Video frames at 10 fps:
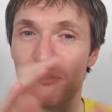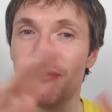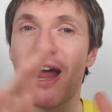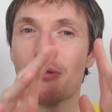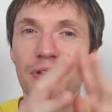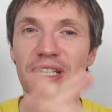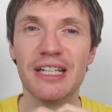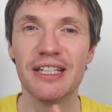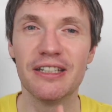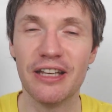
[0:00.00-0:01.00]

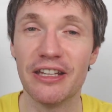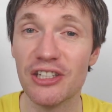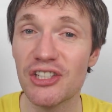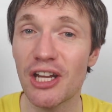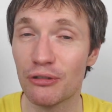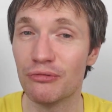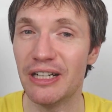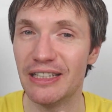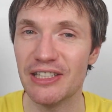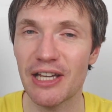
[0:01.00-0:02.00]
around the channel,
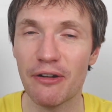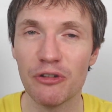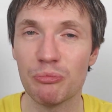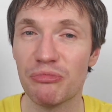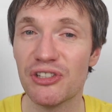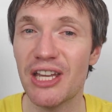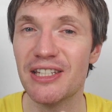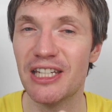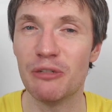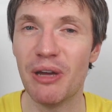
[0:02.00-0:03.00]
really, is how I've
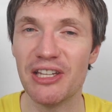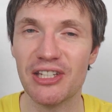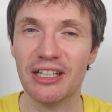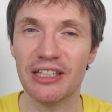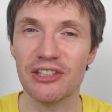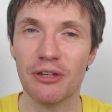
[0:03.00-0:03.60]
presented, basically.